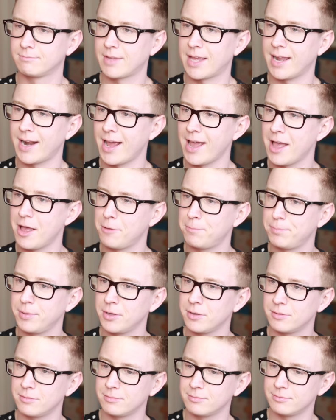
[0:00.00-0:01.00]
Can I help
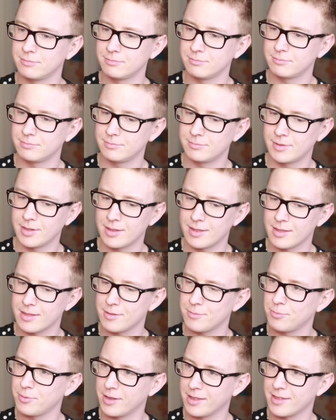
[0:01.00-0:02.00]
you?
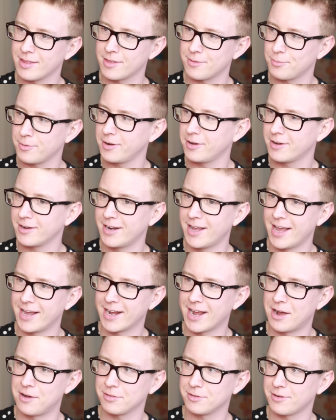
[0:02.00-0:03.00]
Is this where you're gonna
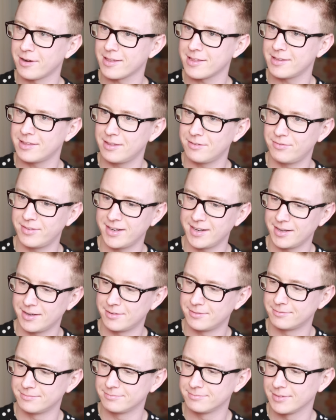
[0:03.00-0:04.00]
hang out the rest of the
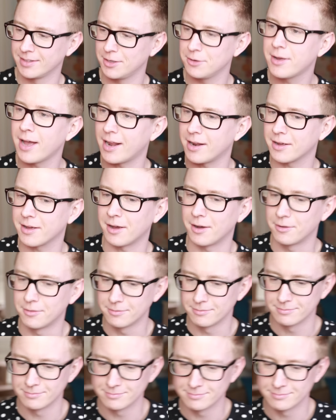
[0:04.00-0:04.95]
video? You gotta go.